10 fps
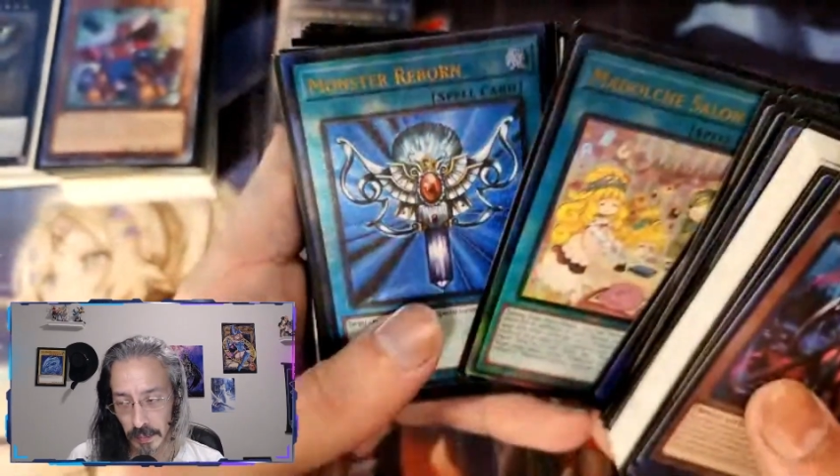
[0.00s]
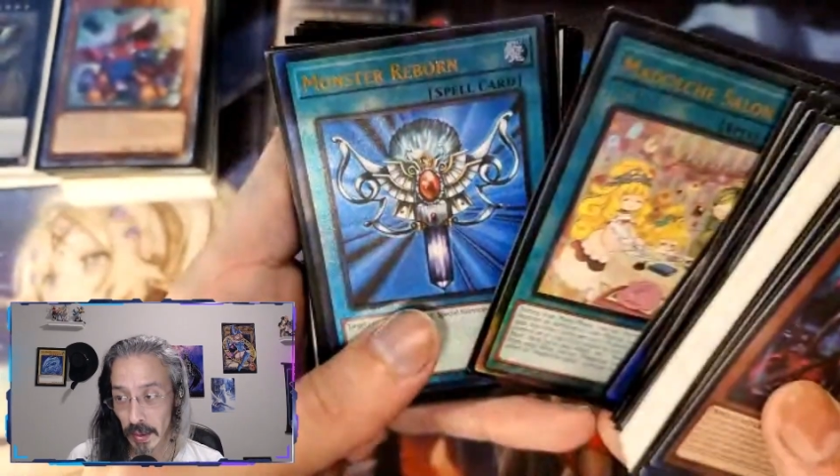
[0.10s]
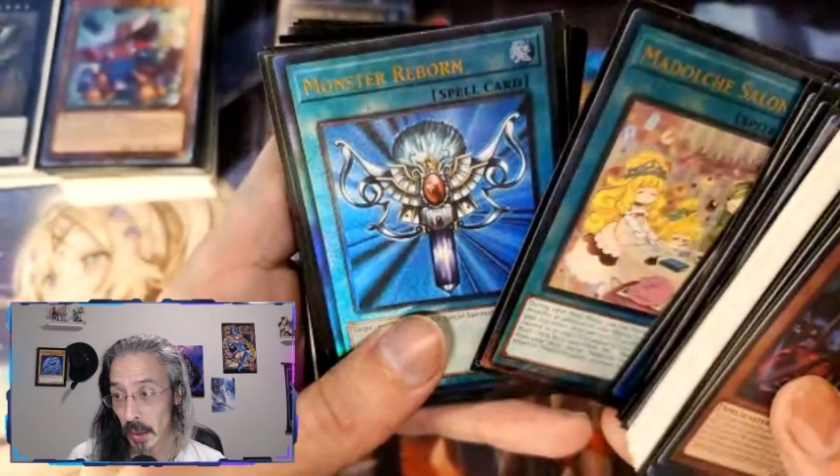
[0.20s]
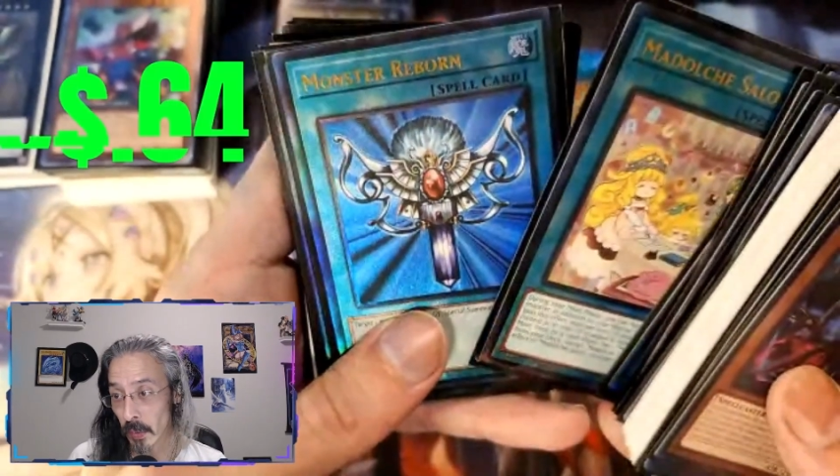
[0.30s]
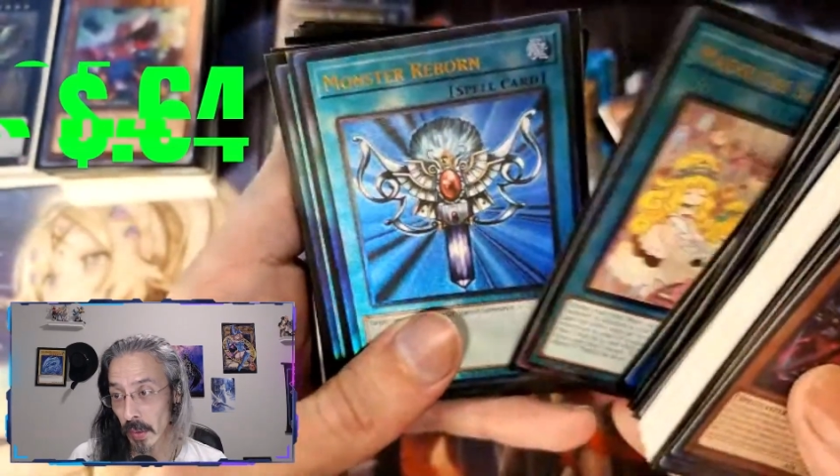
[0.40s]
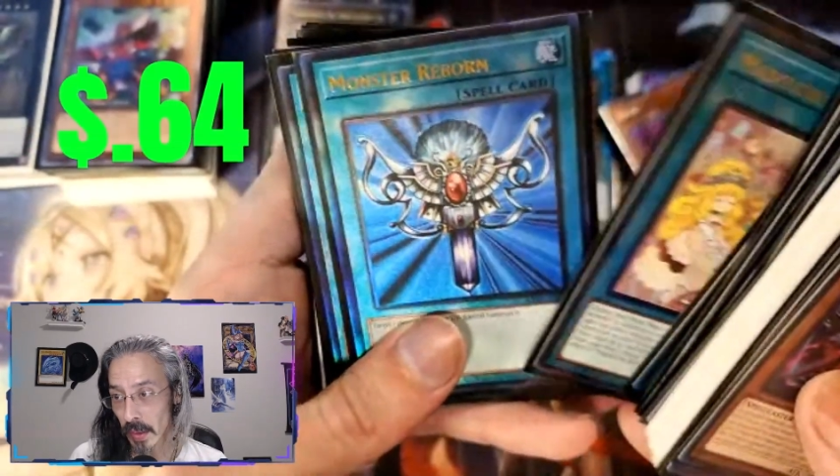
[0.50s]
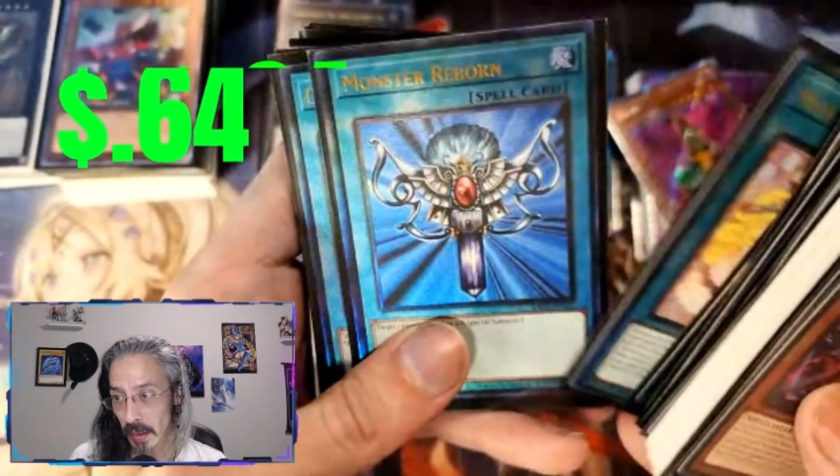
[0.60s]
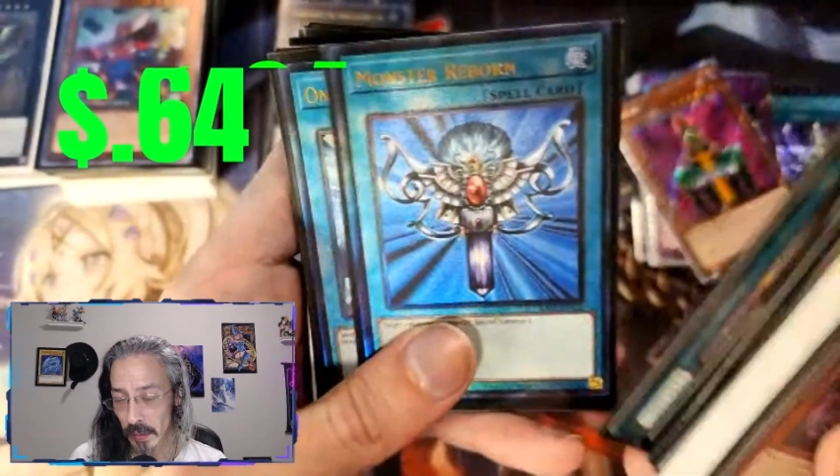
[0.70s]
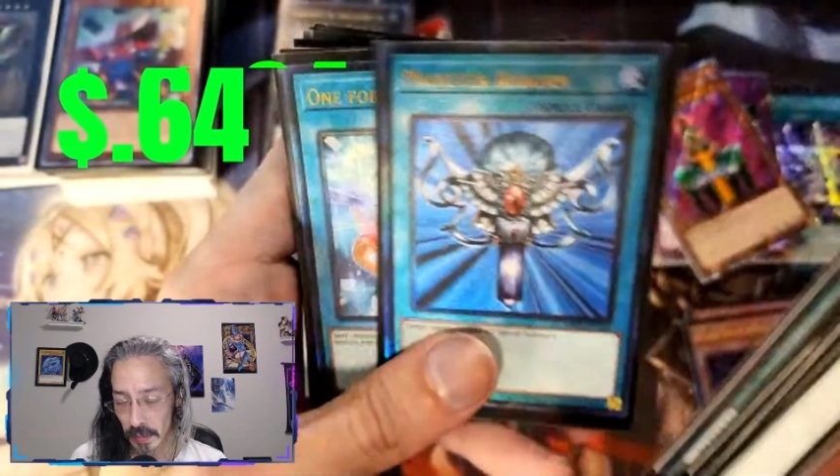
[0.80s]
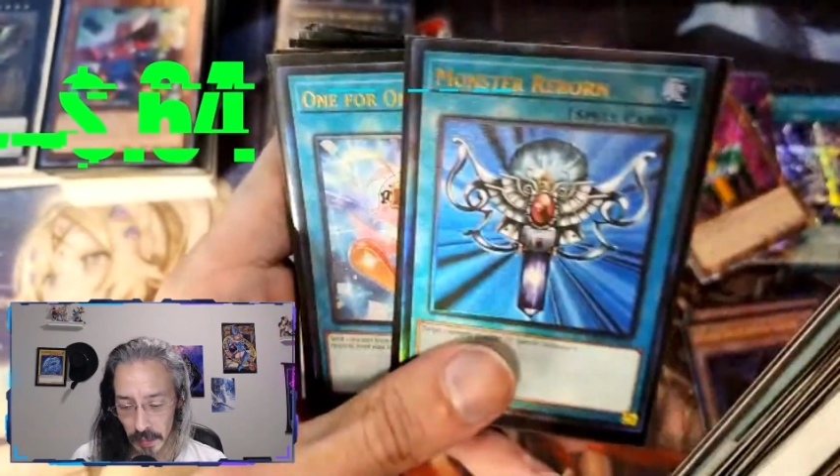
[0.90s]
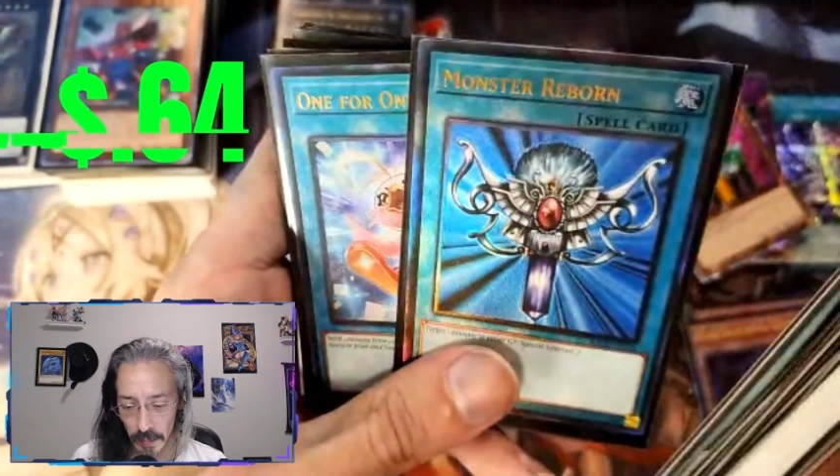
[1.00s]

in real life.